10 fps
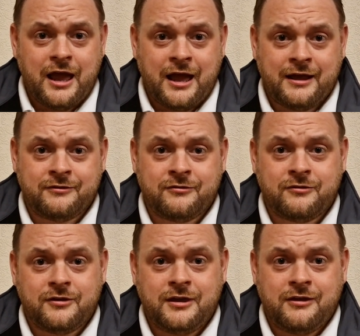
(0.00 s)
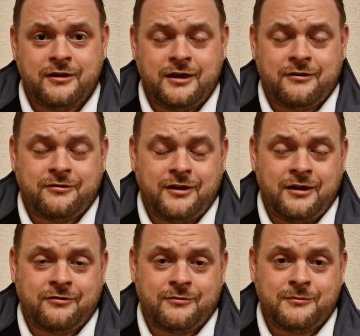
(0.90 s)
and
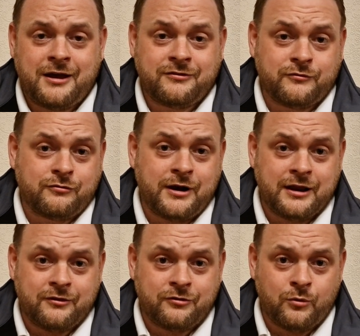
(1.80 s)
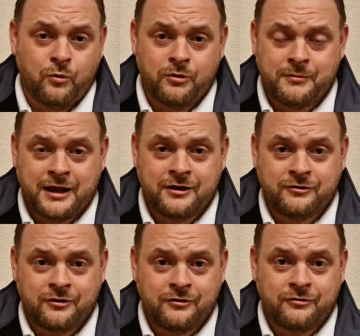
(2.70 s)
it's a massive credit to all the
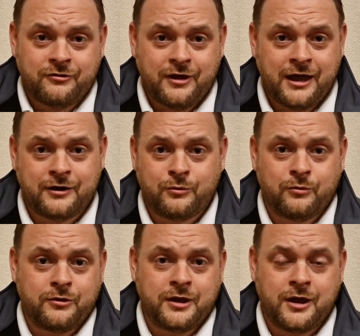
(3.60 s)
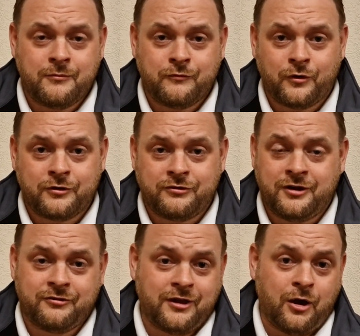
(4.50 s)
managers and all the
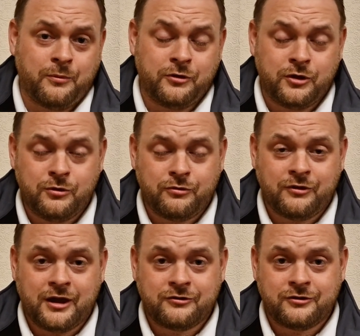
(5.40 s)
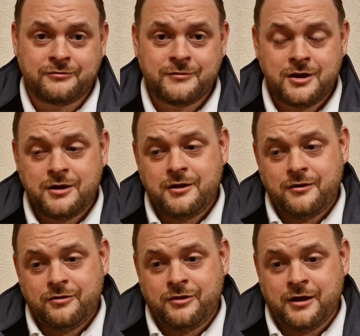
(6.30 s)
volunteers that help in the youth section
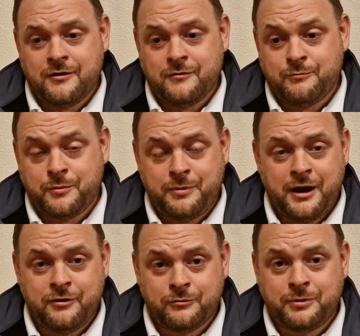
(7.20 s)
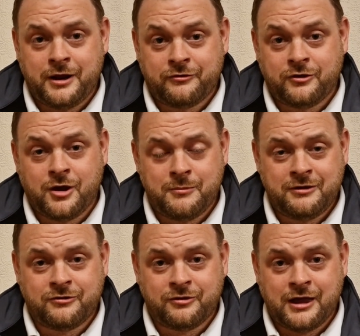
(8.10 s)
that prepare those players to come
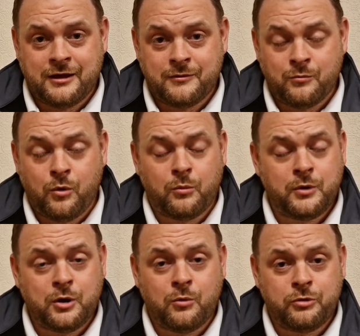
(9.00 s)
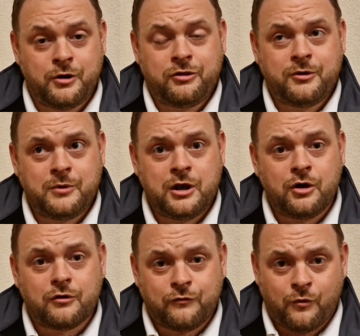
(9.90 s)
into that. And the only thing we
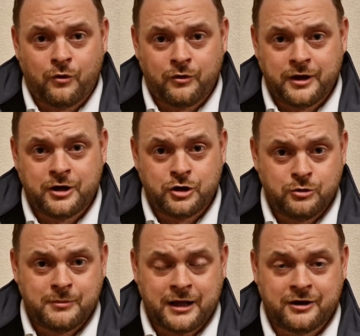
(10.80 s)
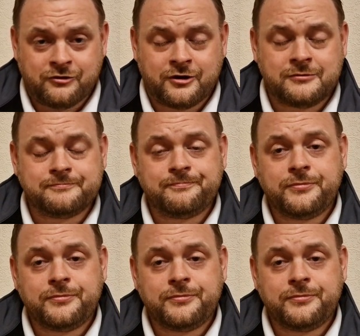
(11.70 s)
look for in a new manager